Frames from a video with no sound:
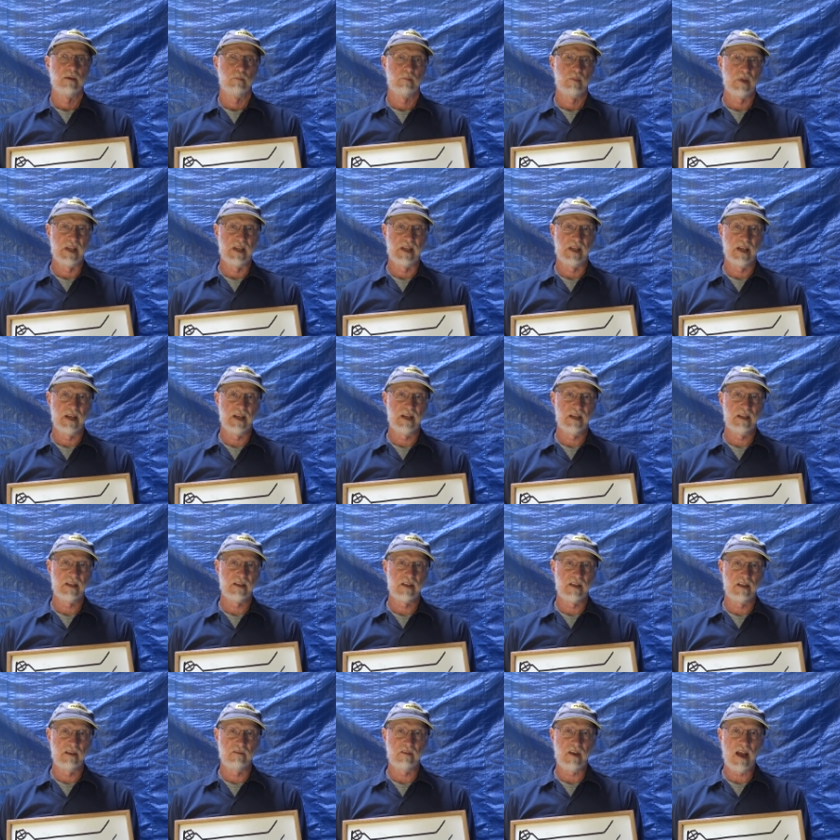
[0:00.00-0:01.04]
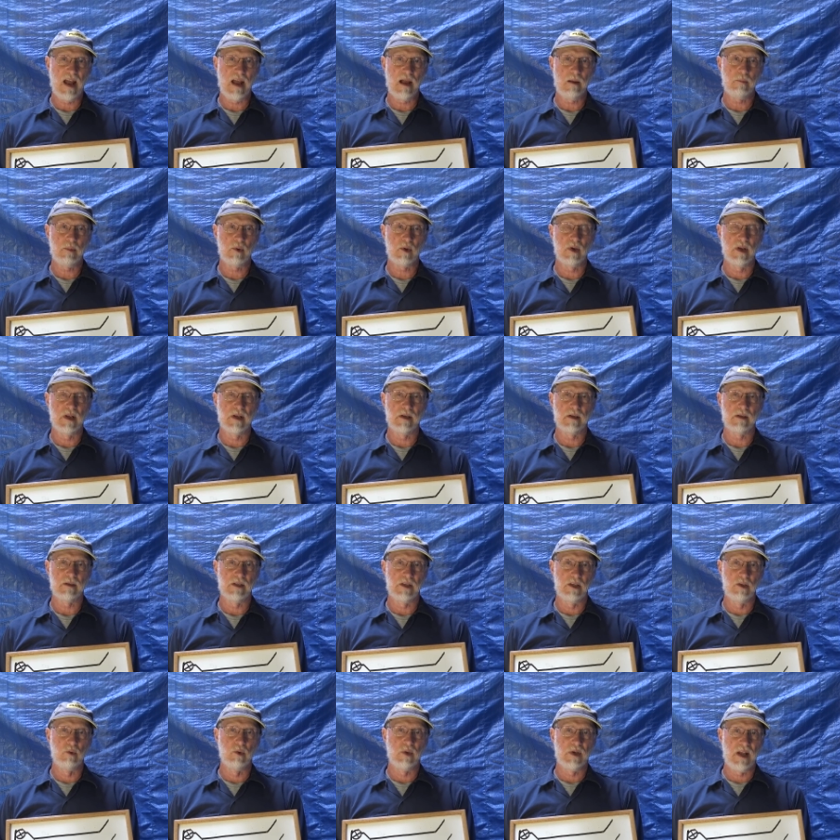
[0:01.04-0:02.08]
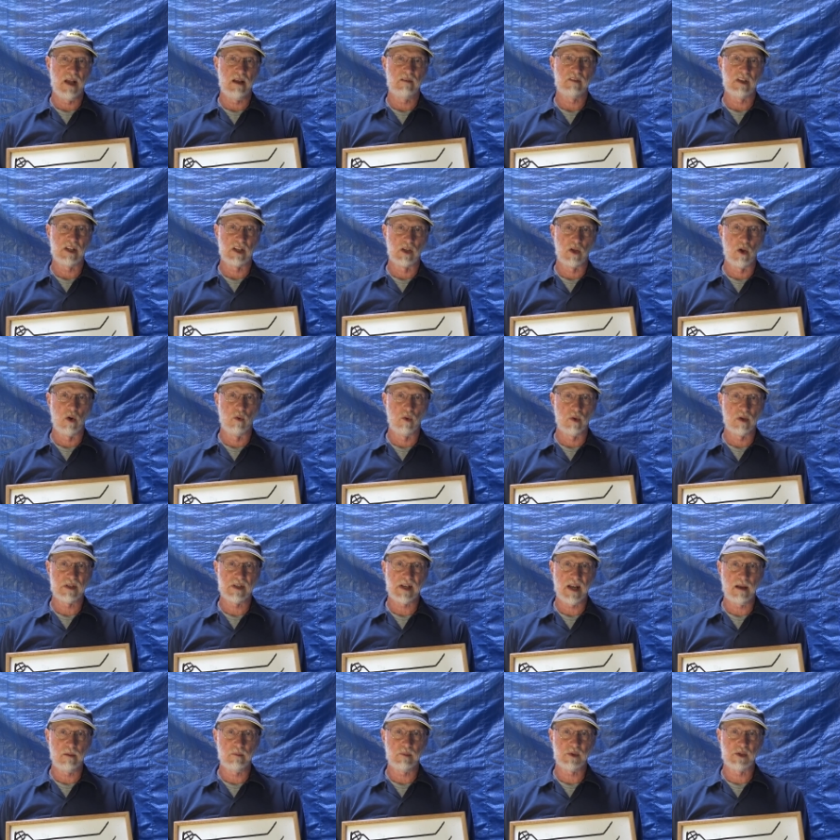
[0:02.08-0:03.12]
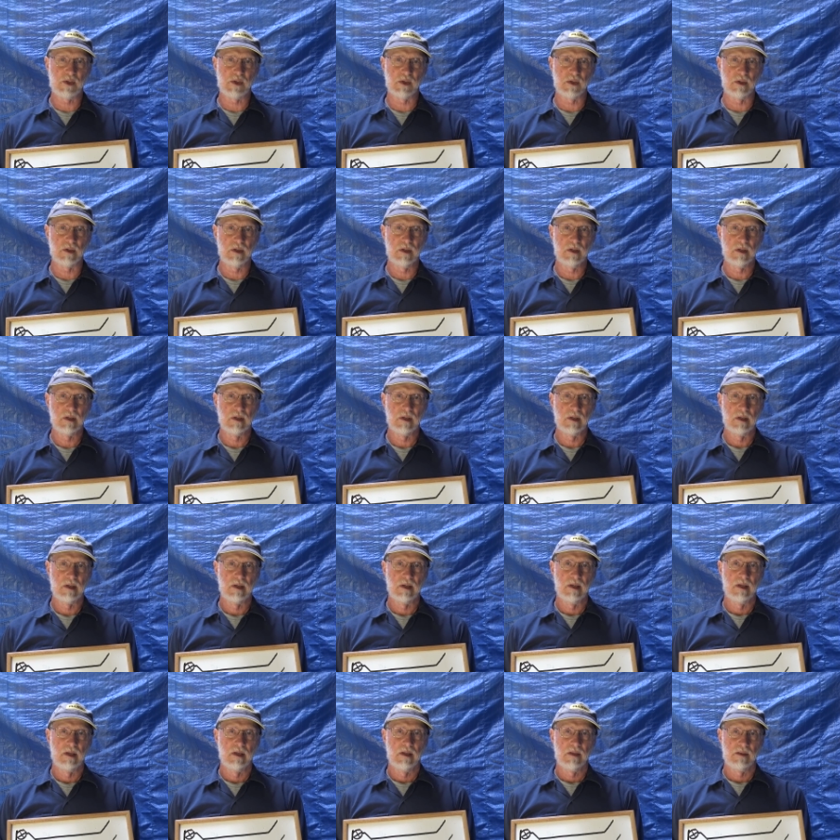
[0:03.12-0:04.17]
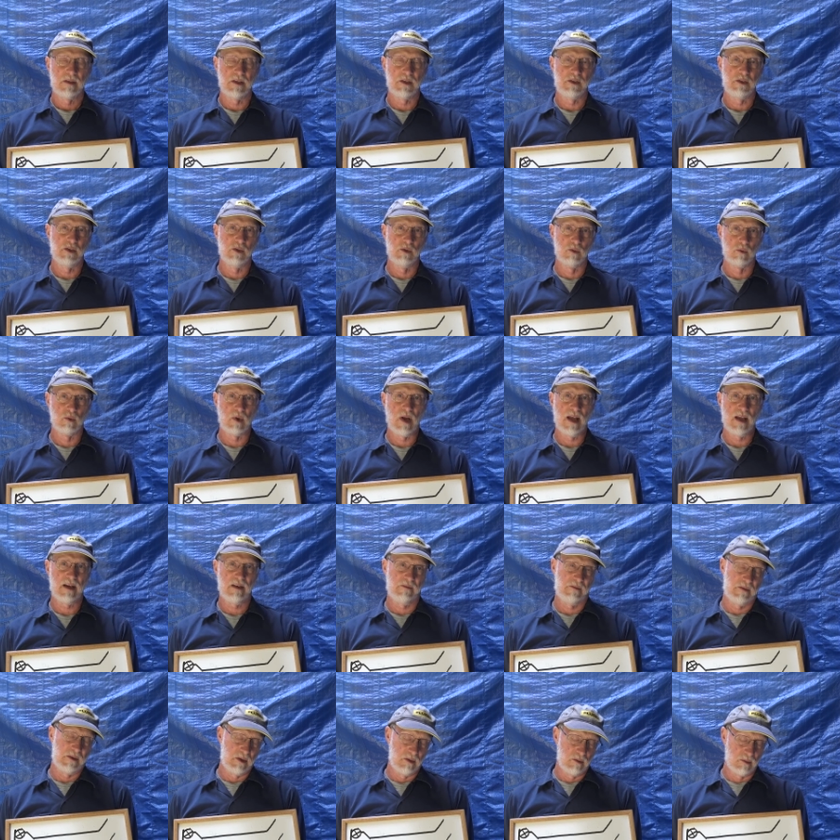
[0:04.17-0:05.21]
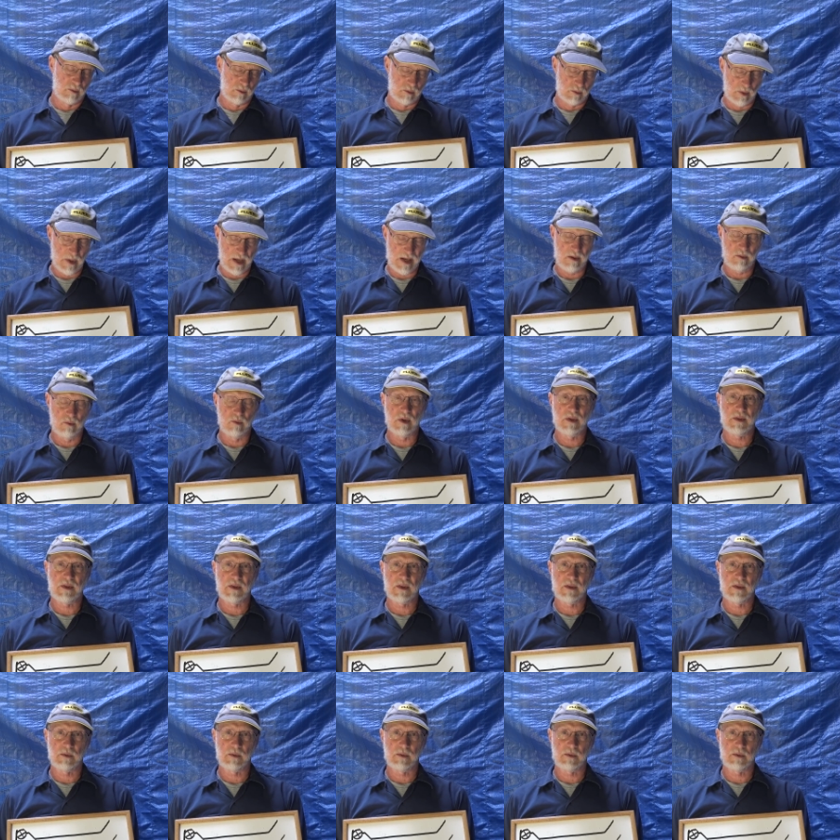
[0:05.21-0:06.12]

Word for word: beginning of the evaporator, you would have a lower temperature that you read, if you read it with a